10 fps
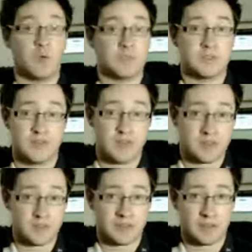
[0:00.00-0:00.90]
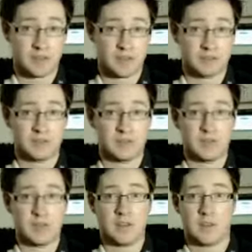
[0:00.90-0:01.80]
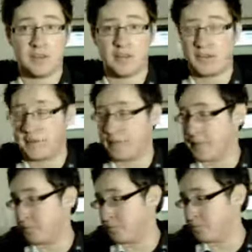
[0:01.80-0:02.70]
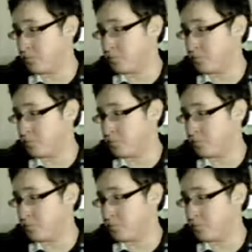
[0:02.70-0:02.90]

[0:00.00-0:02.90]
most of the major television um,